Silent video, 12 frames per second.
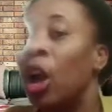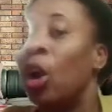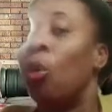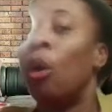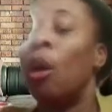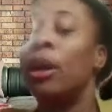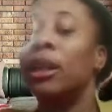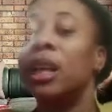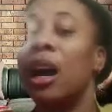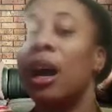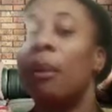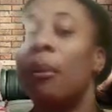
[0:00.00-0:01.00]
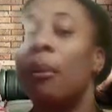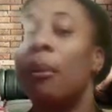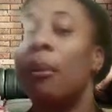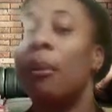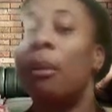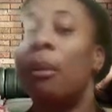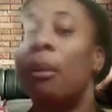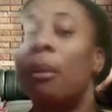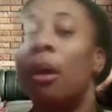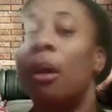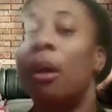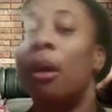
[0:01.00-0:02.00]
when we talk about data
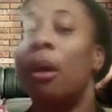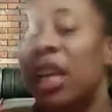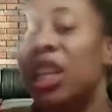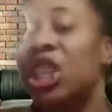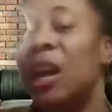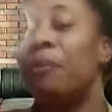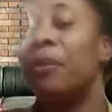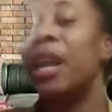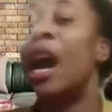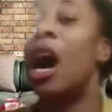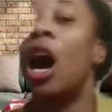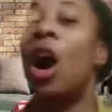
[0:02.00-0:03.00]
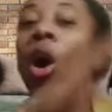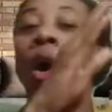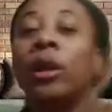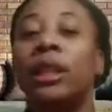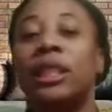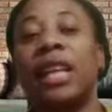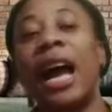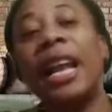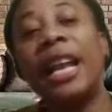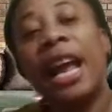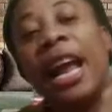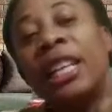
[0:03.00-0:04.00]
classification, there are outside
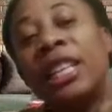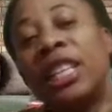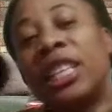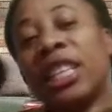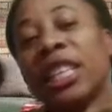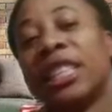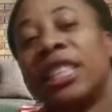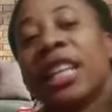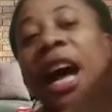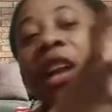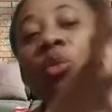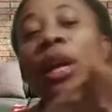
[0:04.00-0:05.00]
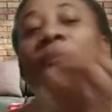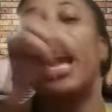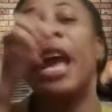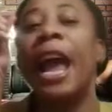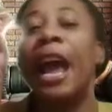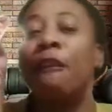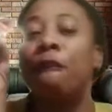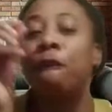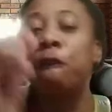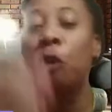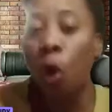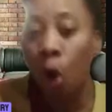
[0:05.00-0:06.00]
entities that will
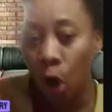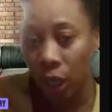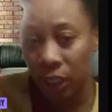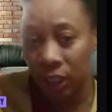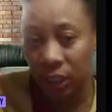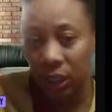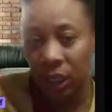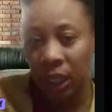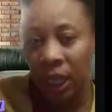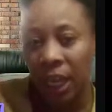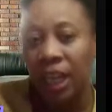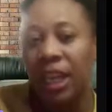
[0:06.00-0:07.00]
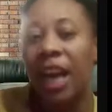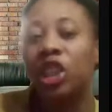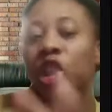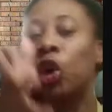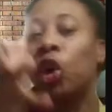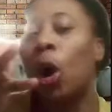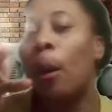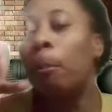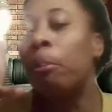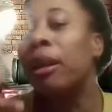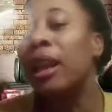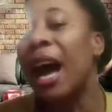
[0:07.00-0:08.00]
enforce that you
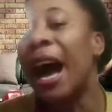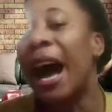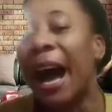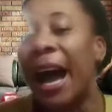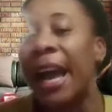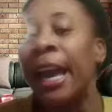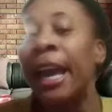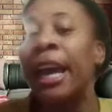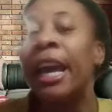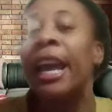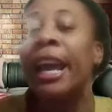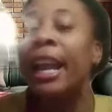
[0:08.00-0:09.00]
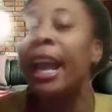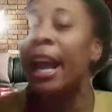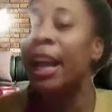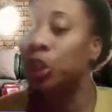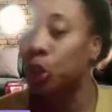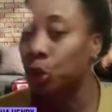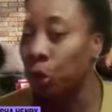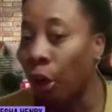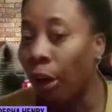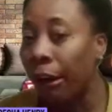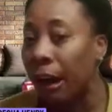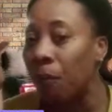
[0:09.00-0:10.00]
comply in
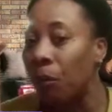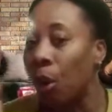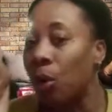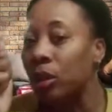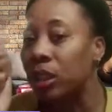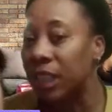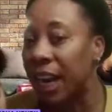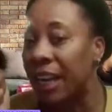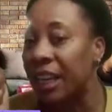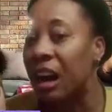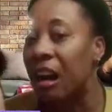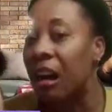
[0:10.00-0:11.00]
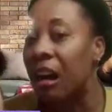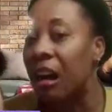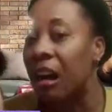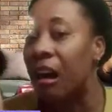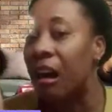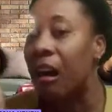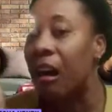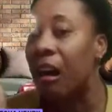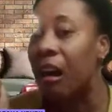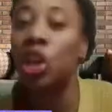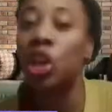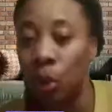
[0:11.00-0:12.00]
ensuring those data are kept
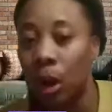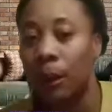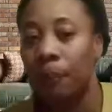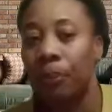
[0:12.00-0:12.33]
secure.